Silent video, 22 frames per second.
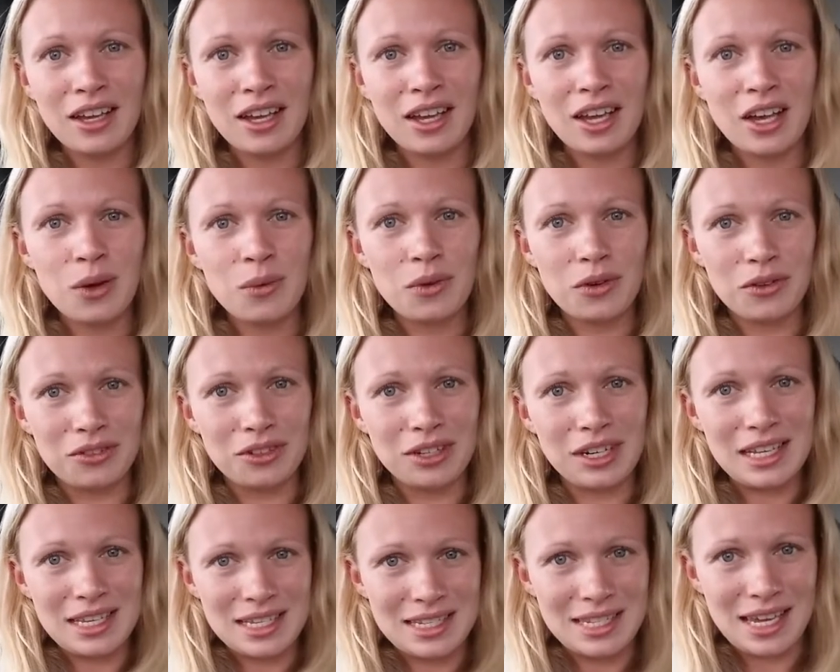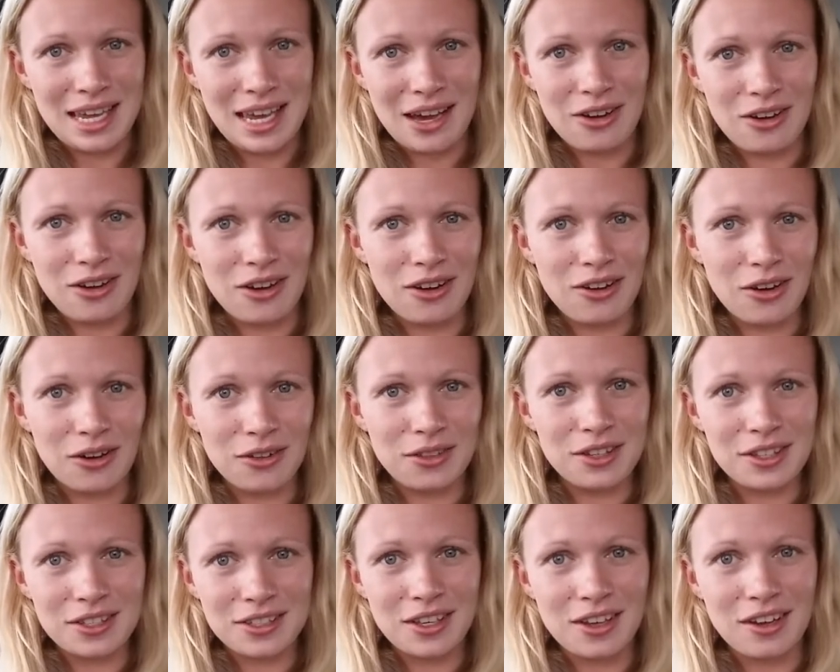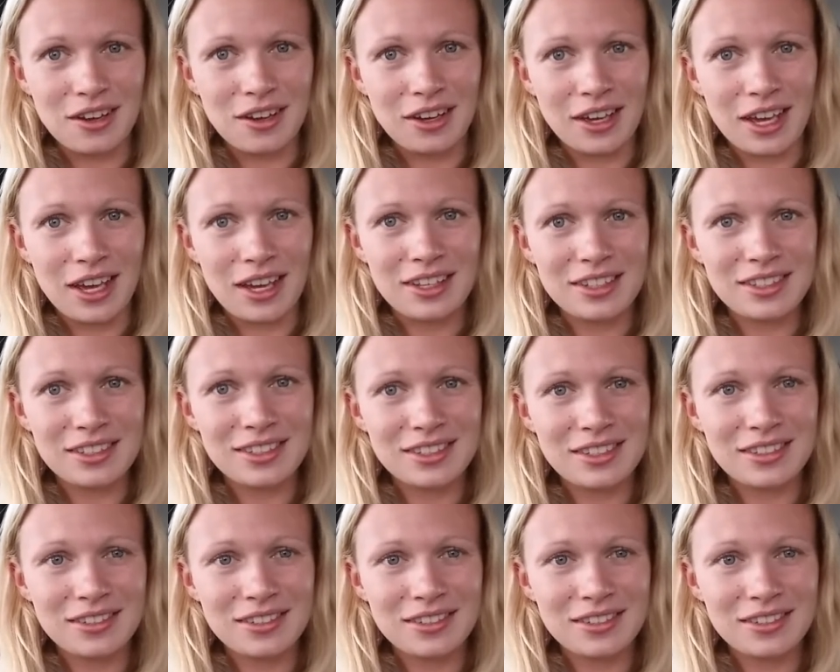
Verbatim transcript: we'll really see how hot this car gets.